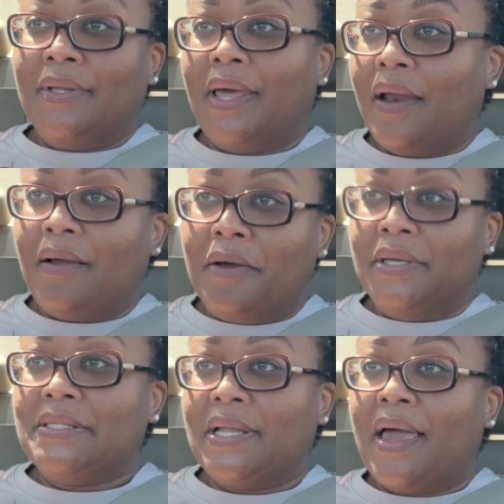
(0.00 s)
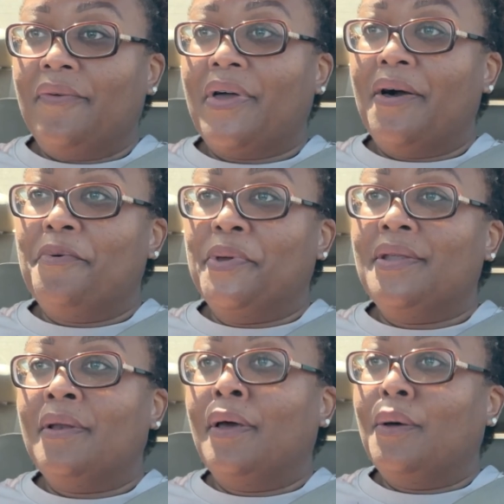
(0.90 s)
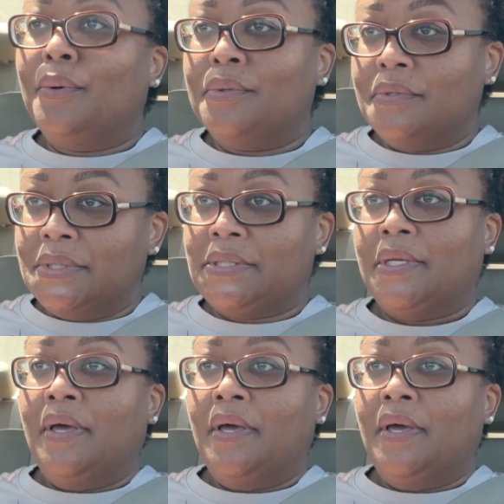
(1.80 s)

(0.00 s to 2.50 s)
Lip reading: later on in his life, I hope he knows